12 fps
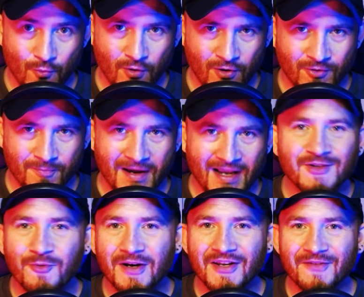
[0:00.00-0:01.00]
welcome back
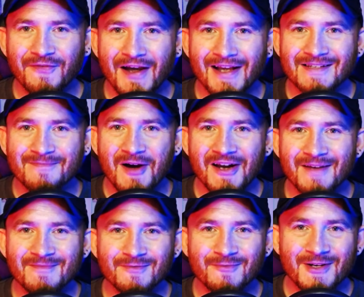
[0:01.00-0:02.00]
to Will of the Fans. My
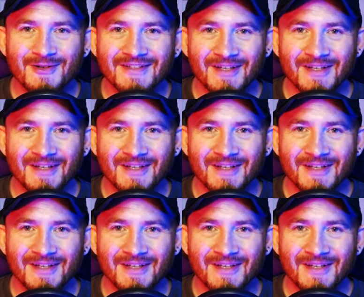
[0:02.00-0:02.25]
name's Will.